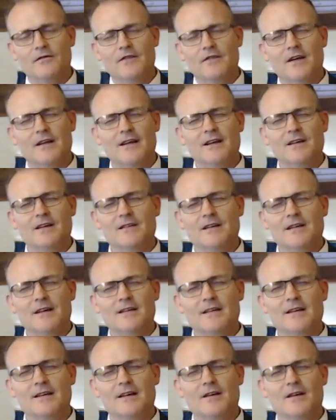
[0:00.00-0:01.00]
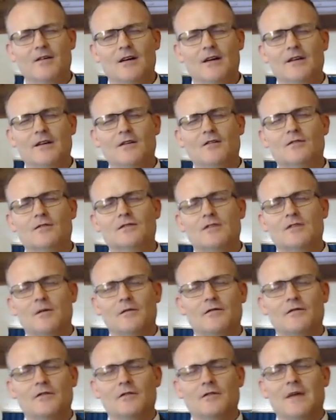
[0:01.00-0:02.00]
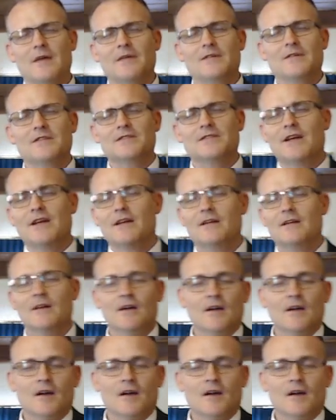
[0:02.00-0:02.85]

In, in, in, you know, I know some of you have maybe seen